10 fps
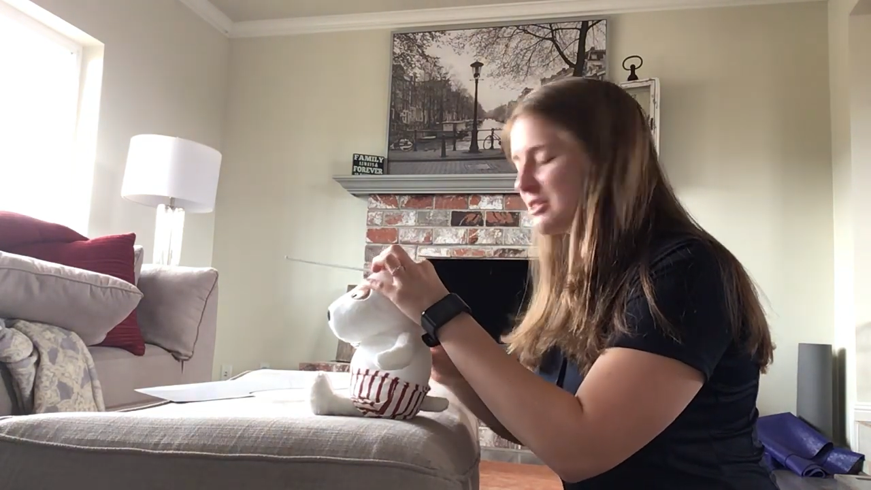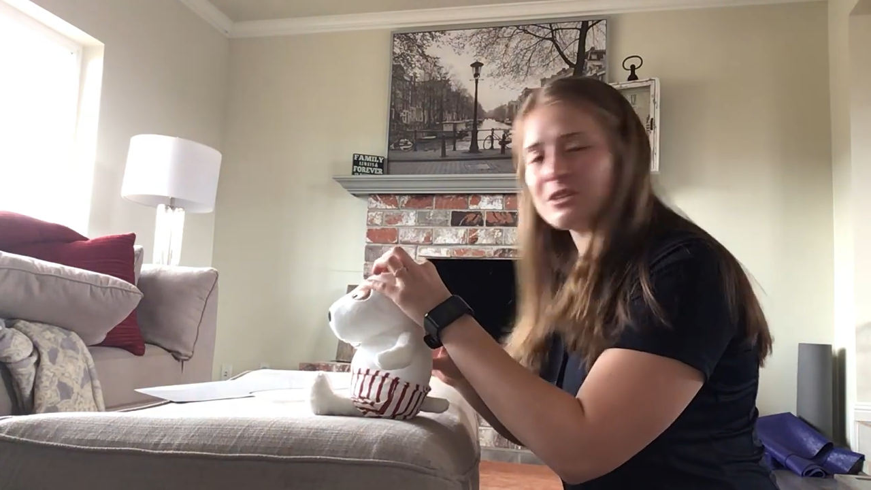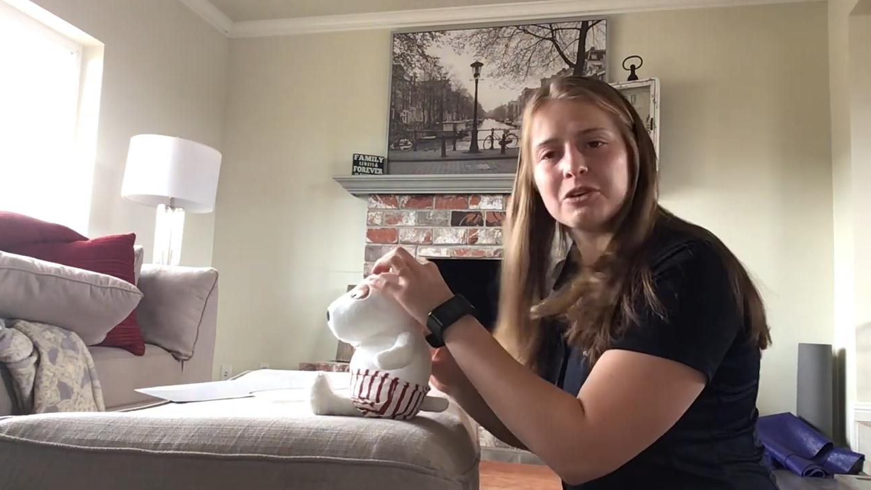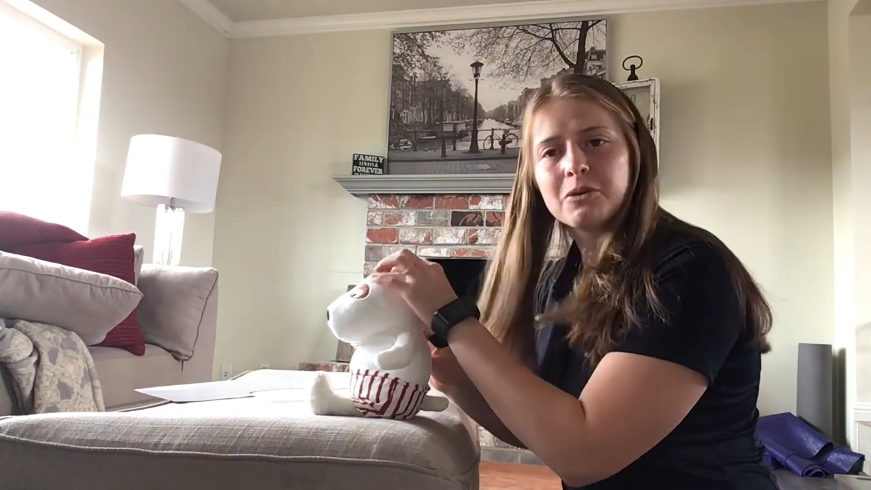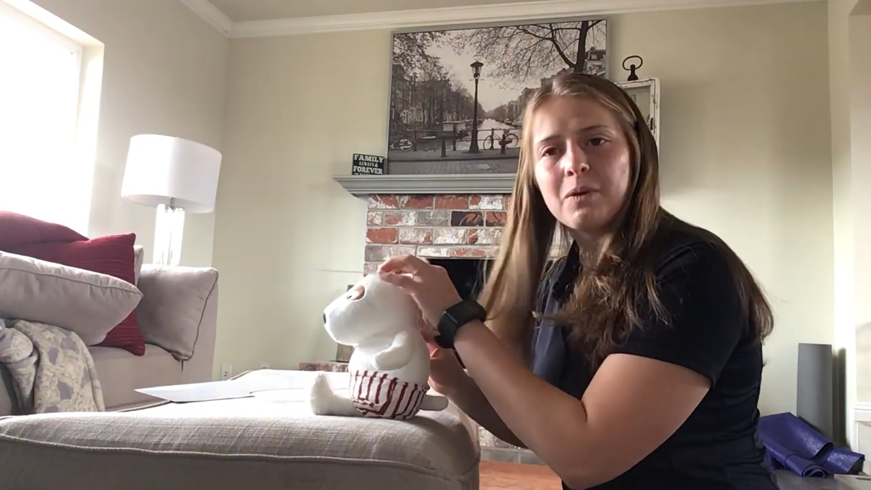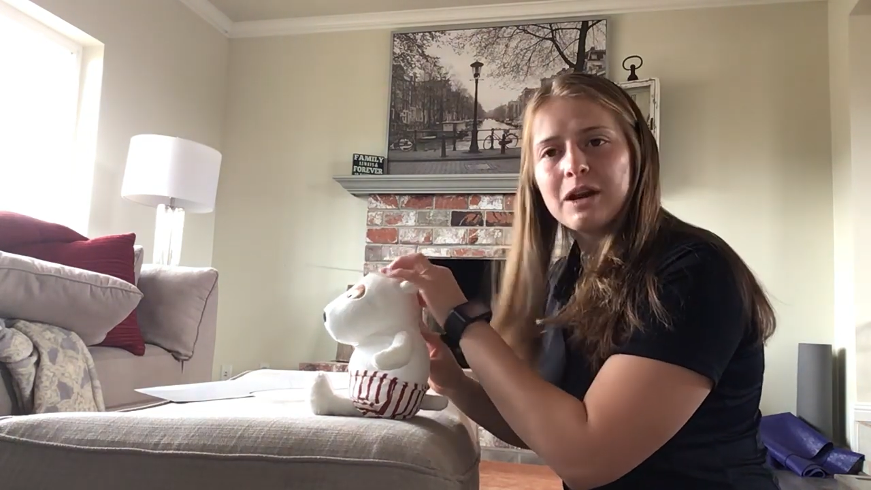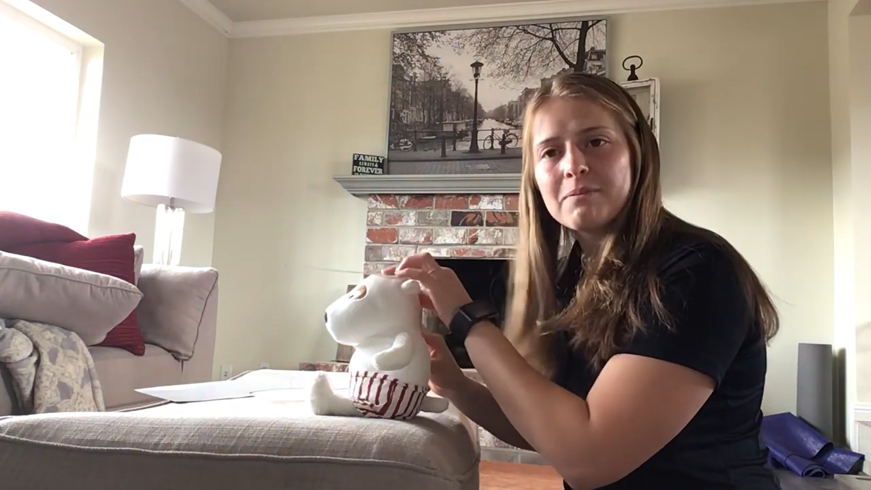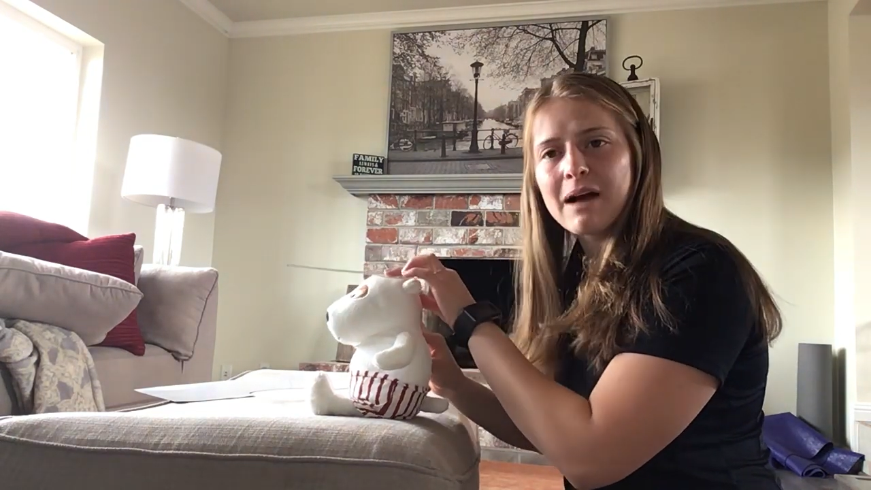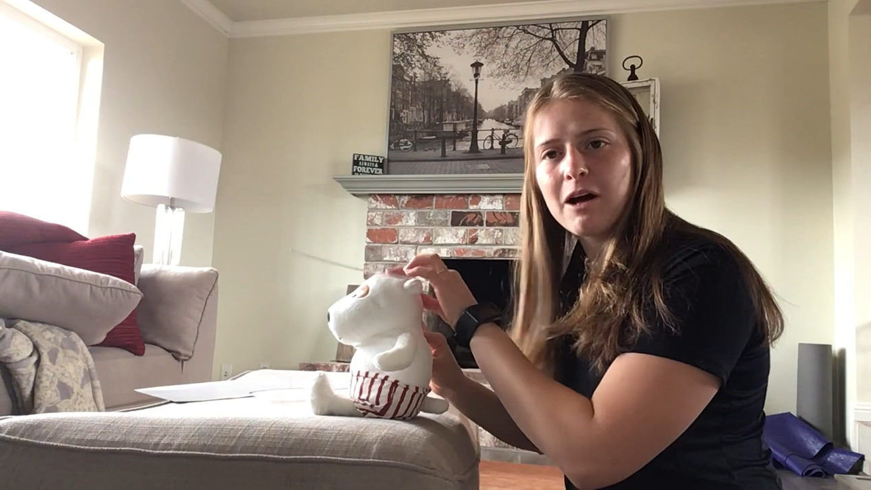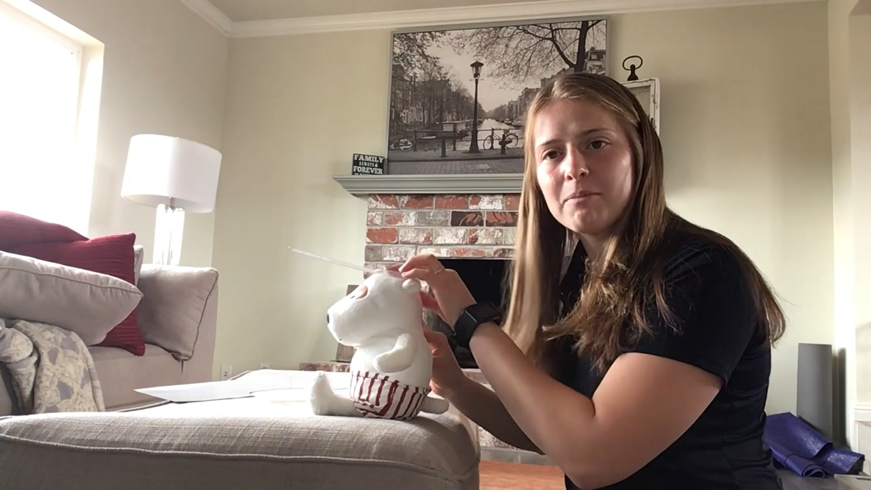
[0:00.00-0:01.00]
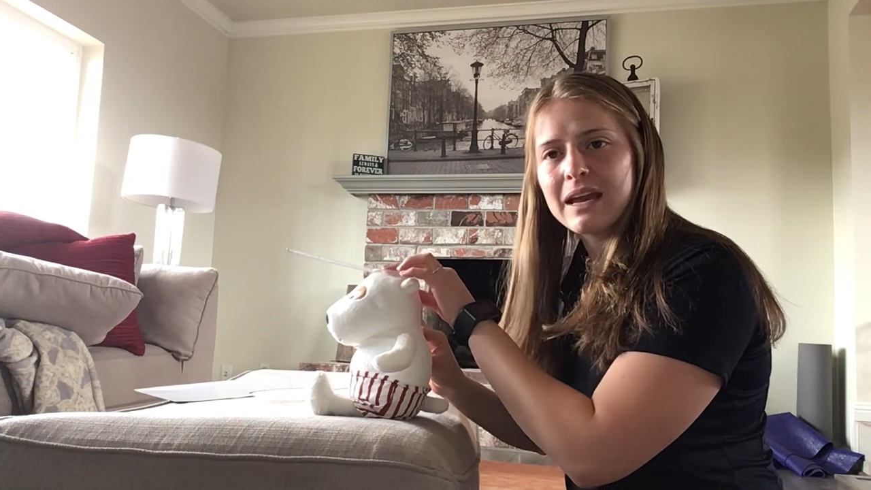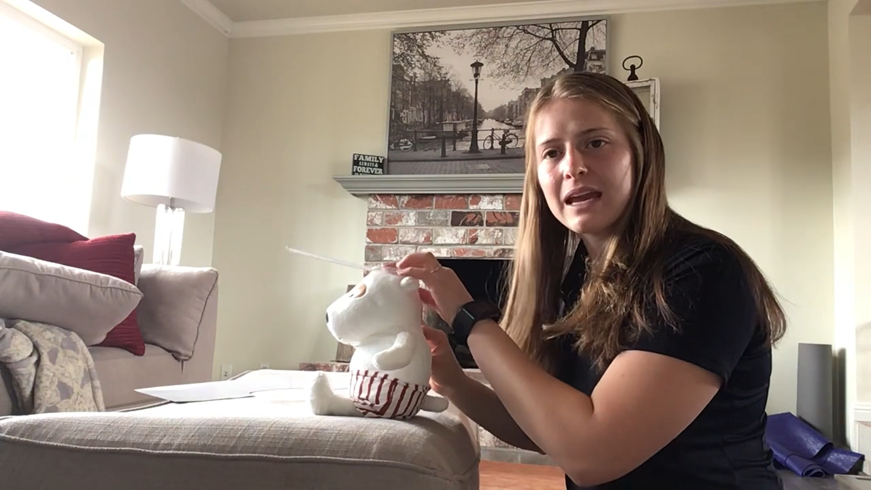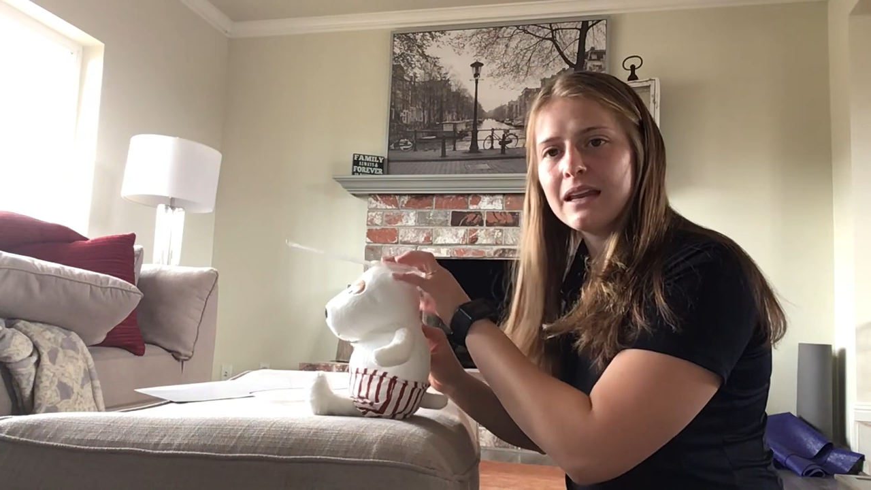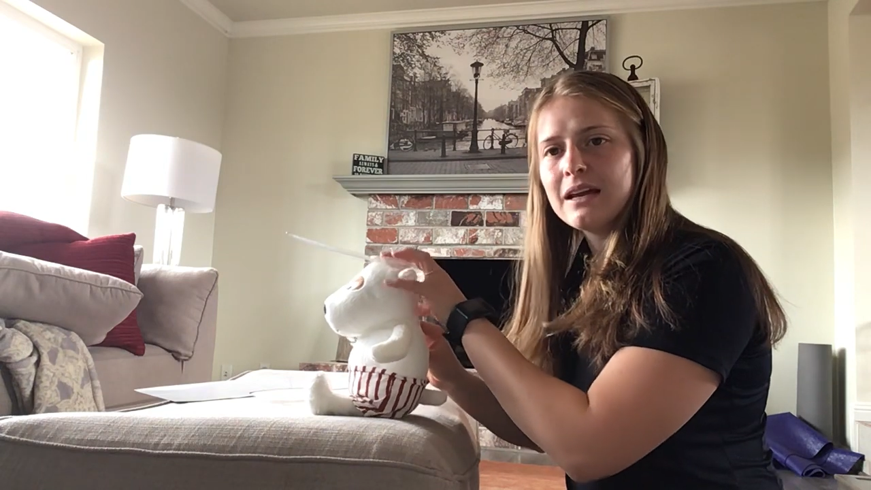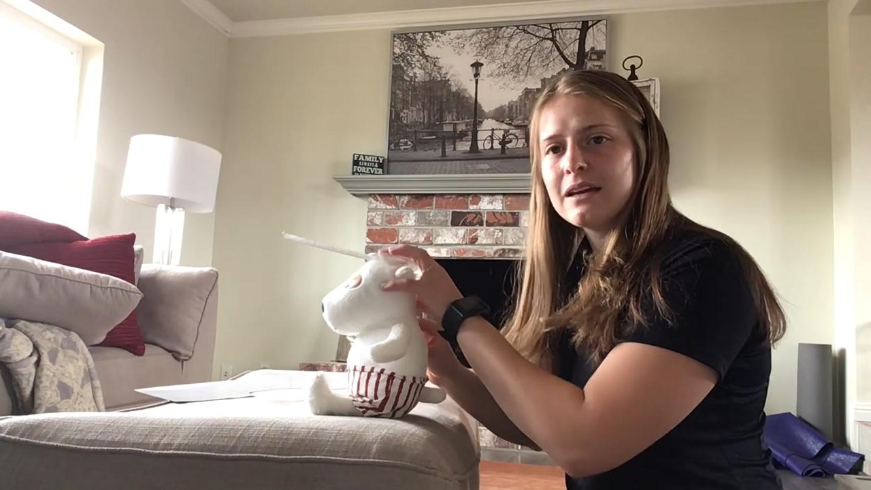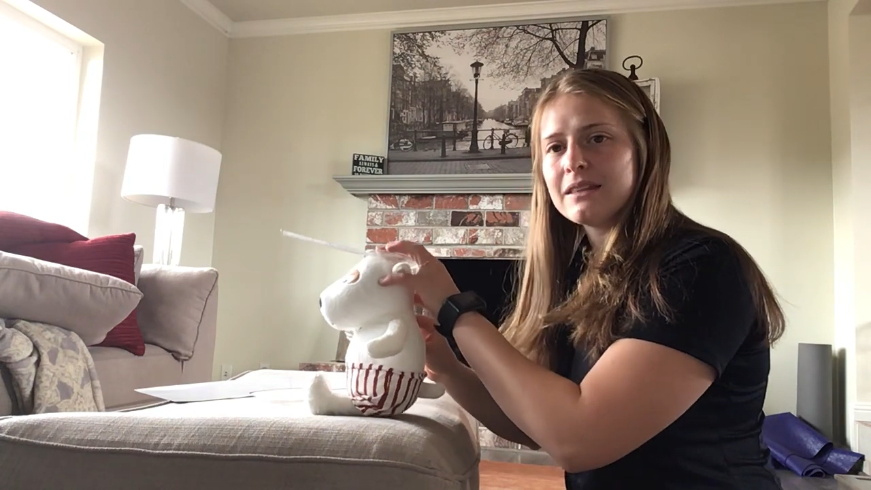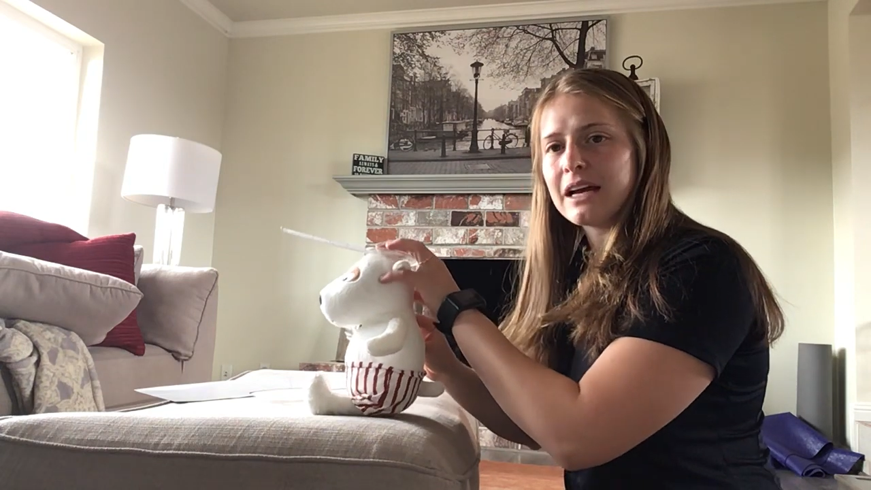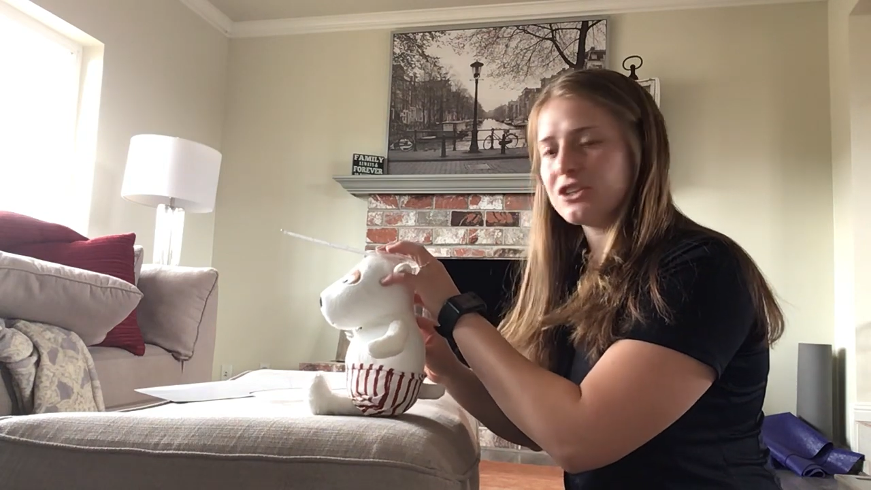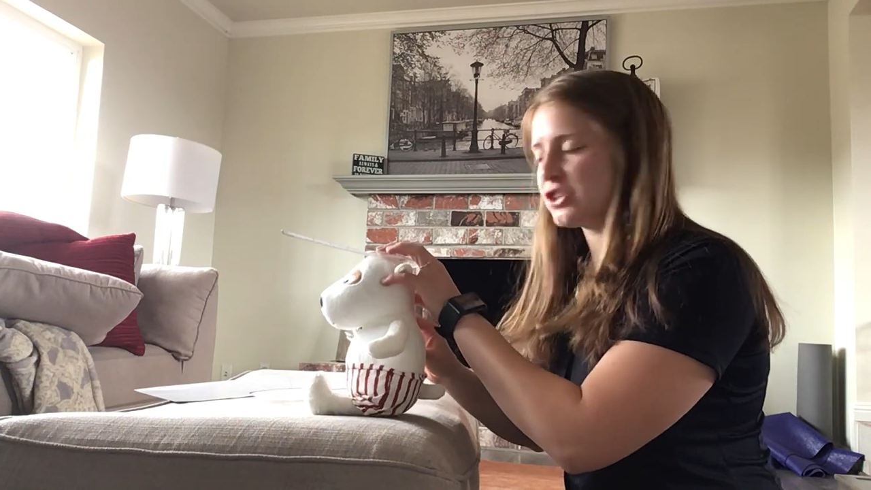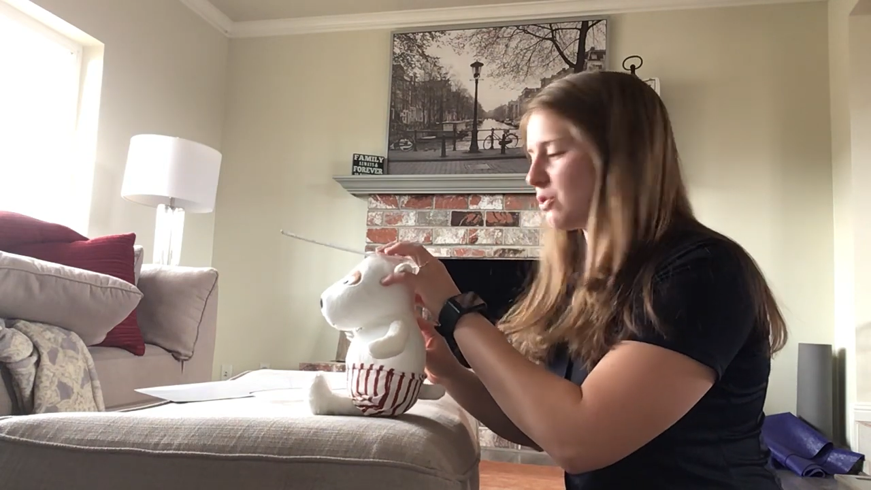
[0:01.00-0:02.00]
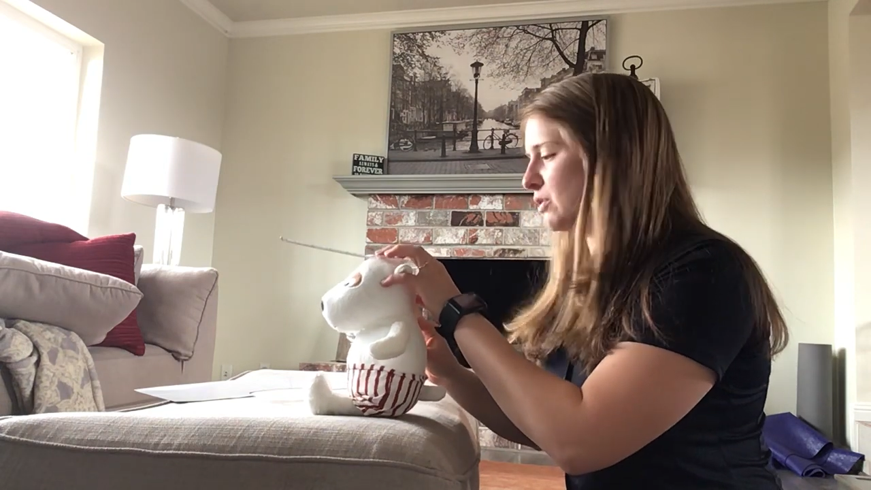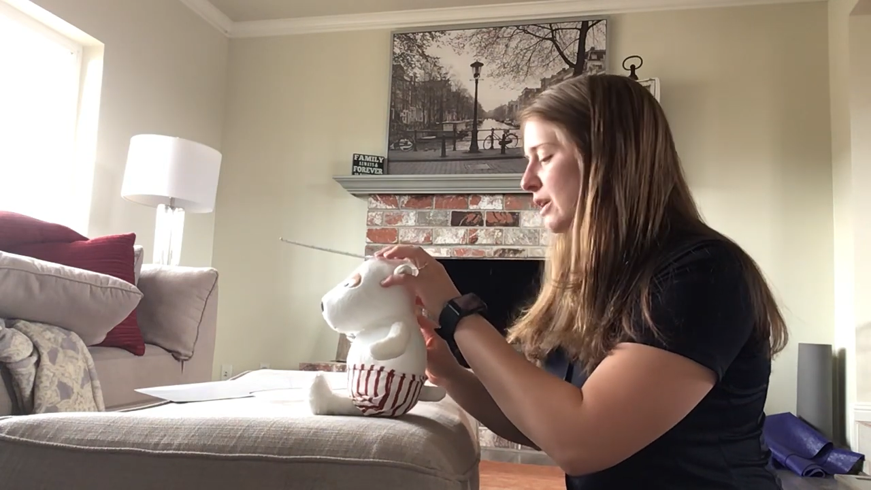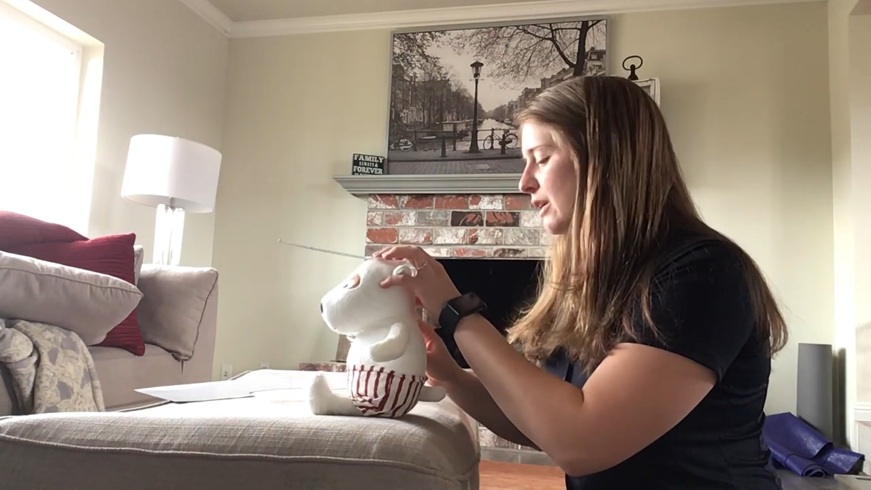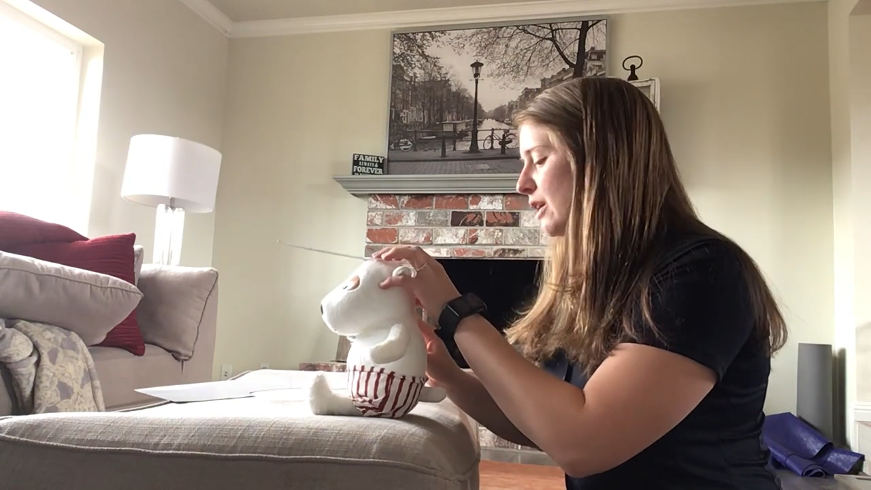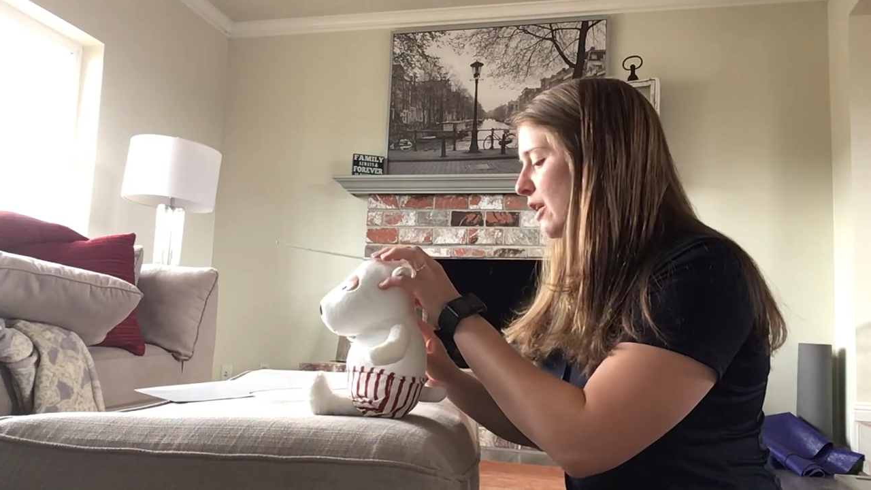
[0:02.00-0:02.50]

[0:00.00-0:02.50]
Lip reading: So you'll want to palpate that shoulder